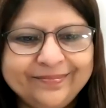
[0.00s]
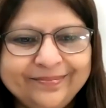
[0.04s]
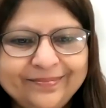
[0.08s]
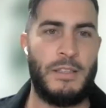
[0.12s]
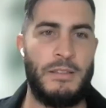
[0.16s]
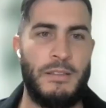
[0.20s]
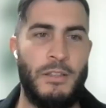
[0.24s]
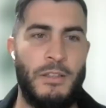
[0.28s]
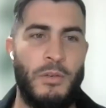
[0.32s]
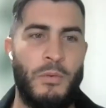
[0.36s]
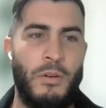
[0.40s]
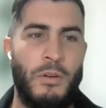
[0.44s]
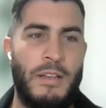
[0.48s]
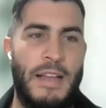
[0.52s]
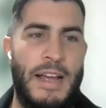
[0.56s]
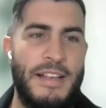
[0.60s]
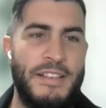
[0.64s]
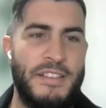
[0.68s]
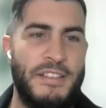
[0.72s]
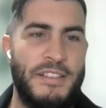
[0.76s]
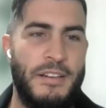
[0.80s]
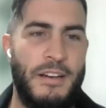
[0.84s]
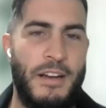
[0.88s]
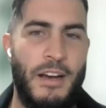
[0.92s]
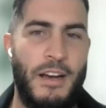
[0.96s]
Look, well,
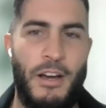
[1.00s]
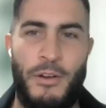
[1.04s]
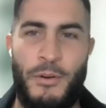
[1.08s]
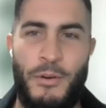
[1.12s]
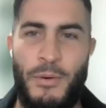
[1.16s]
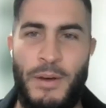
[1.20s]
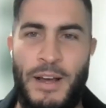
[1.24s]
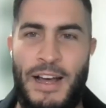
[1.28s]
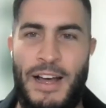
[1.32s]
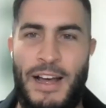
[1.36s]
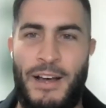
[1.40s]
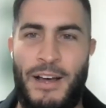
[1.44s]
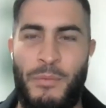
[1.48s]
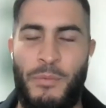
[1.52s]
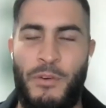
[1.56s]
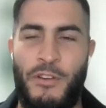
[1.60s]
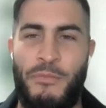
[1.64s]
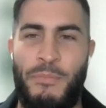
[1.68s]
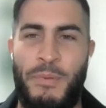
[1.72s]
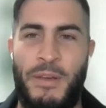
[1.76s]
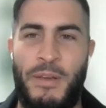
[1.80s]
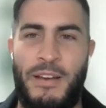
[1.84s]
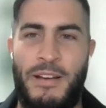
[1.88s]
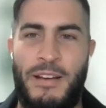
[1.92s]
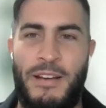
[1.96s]
as you know, uh, we've
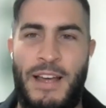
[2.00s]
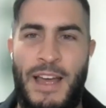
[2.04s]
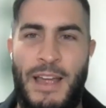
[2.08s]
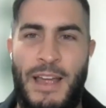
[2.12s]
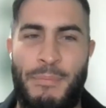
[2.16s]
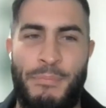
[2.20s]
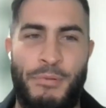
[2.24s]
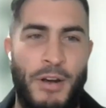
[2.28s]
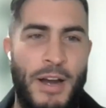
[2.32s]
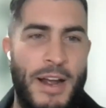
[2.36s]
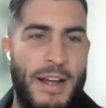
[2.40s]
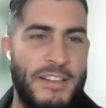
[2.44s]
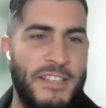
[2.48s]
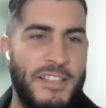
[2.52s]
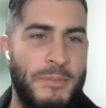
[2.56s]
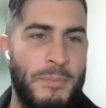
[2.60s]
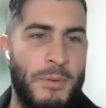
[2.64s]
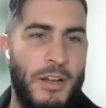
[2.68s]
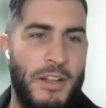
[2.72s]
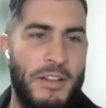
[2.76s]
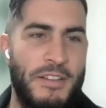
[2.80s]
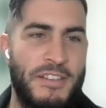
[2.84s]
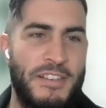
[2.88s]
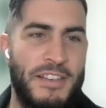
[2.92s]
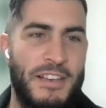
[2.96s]
been a proud
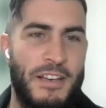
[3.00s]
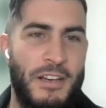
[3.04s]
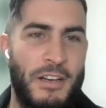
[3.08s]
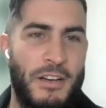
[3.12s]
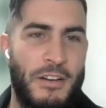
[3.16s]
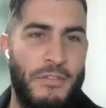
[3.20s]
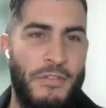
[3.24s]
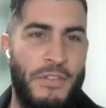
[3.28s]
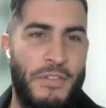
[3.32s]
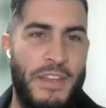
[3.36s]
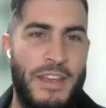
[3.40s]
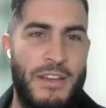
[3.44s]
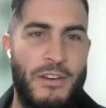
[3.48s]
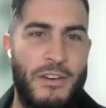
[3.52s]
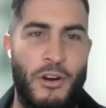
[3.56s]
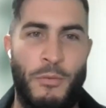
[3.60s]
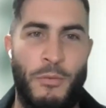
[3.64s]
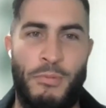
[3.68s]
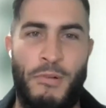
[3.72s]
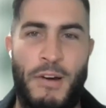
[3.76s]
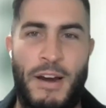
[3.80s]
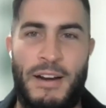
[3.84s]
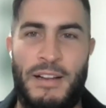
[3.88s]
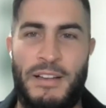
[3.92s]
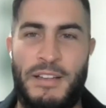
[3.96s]
sponsor of the
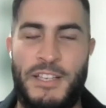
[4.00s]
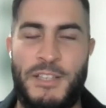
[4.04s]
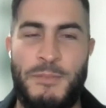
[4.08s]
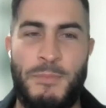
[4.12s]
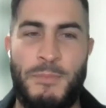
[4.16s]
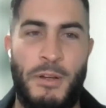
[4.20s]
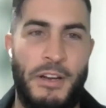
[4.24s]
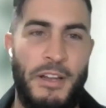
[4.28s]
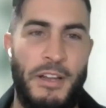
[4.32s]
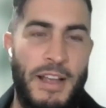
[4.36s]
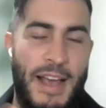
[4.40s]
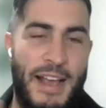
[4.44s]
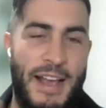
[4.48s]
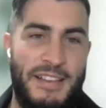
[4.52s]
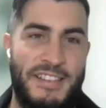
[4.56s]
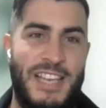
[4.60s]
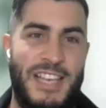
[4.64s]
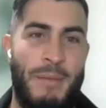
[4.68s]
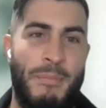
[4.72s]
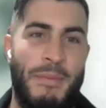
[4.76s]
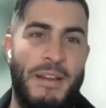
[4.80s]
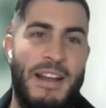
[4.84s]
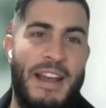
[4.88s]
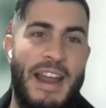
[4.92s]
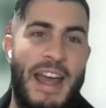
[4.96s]
Corporality uh,
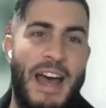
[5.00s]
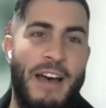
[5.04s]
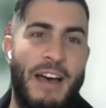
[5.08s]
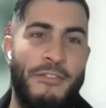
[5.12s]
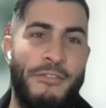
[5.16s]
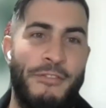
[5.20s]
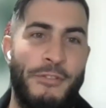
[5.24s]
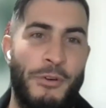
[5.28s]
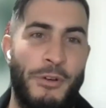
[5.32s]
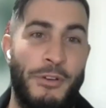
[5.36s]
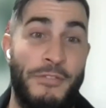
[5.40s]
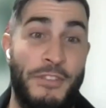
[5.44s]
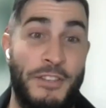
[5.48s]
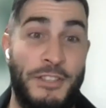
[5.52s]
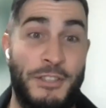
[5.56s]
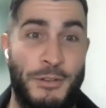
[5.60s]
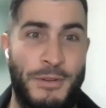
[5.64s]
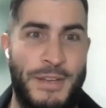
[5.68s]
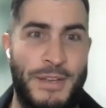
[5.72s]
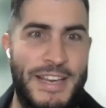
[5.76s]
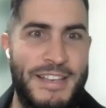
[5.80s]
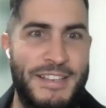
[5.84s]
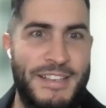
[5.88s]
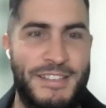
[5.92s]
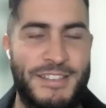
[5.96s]
Summit now for, for two
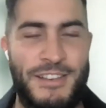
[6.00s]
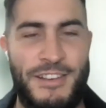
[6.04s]
years.